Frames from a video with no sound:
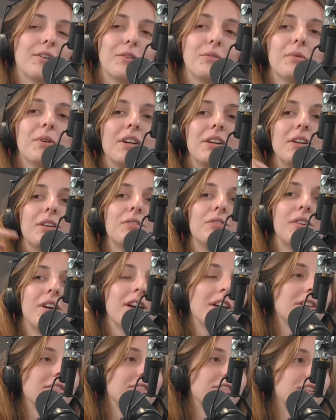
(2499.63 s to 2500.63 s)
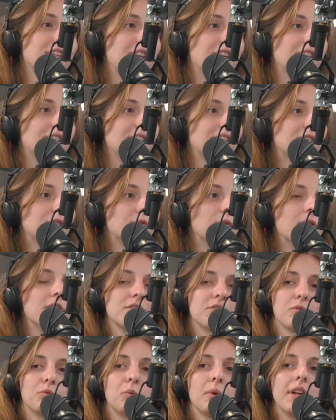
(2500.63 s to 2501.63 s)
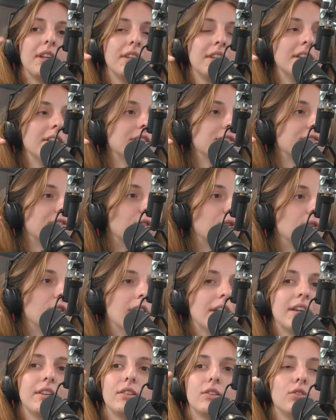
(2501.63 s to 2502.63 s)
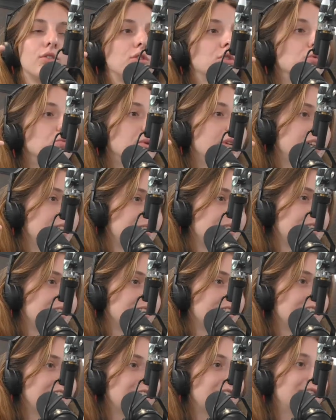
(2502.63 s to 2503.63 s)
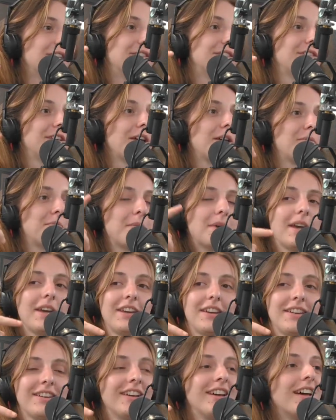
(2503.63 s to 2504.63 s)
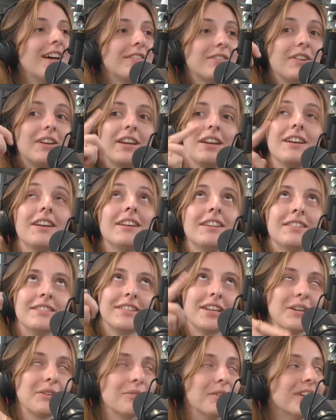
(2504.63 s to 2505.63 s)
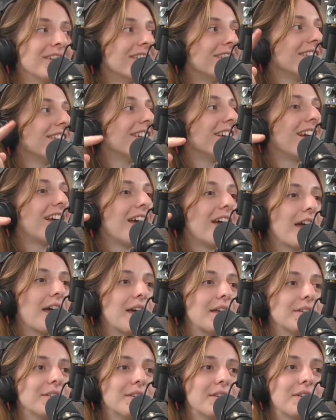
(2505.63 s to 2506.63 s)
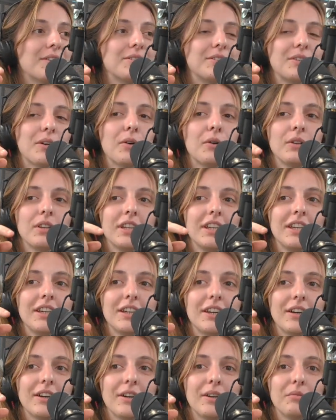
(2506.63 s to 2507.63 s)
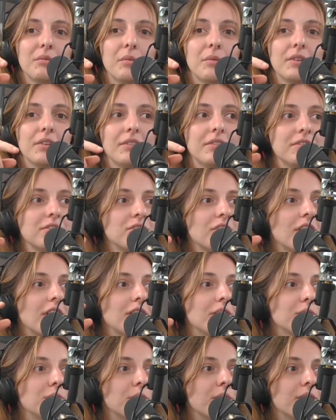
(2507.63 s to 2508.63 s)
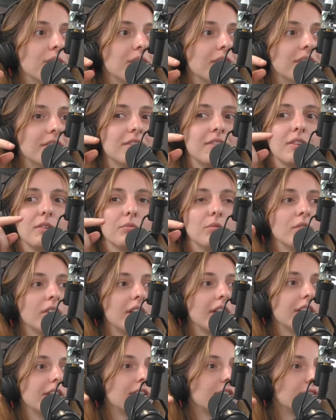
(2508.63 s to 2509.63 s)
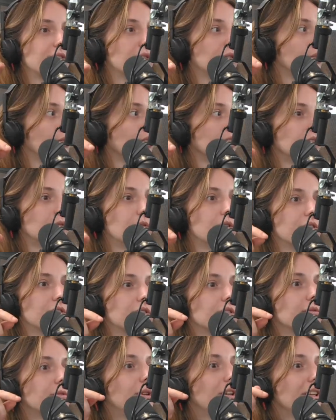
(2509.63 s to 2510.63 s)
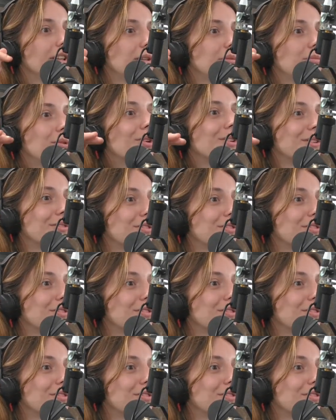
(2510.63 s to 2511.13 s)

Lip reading: I arrived, it was raining for 2 weeks in Taipei, in Taiwan, and the only moment of shine was in Sun Moon Lake, so it was really beautiful.